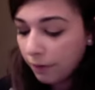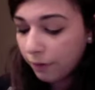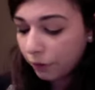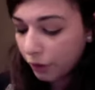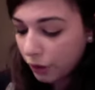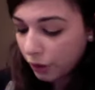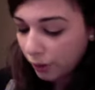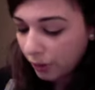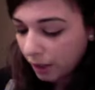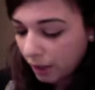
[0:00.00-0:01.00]
first you
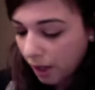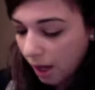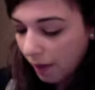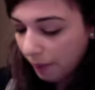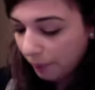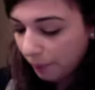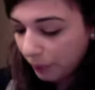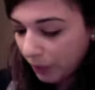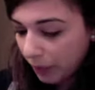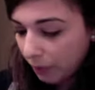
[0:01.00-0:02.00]
want to
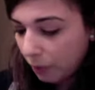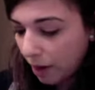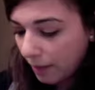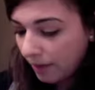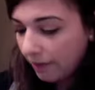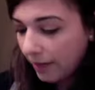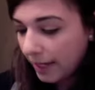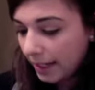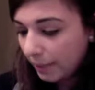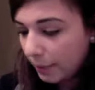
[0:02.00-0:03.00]
prime your
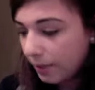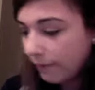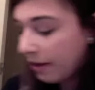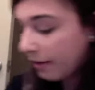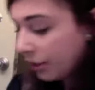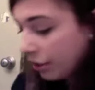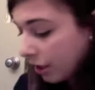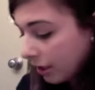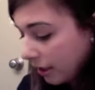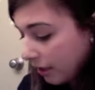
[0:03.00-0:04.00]
face, put some foundation on
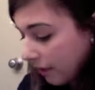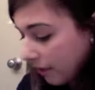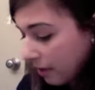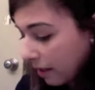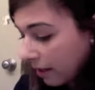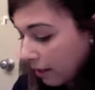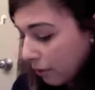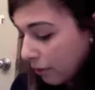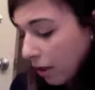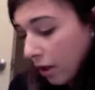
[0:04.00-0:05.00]
to even out skin tone.
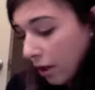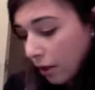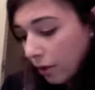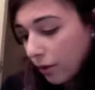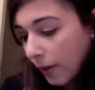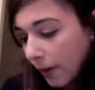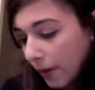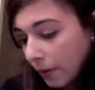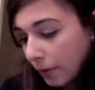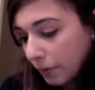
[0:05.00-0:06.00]

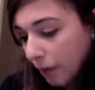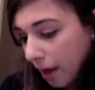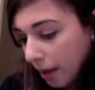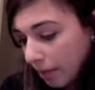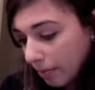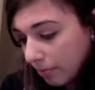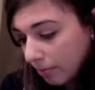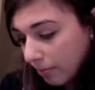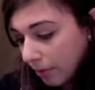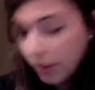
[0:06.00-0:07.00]
So I'm
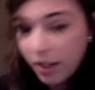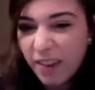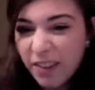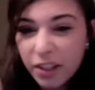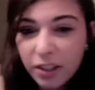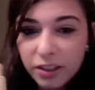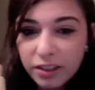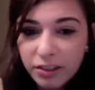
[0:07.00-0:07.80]
using CoverGirl,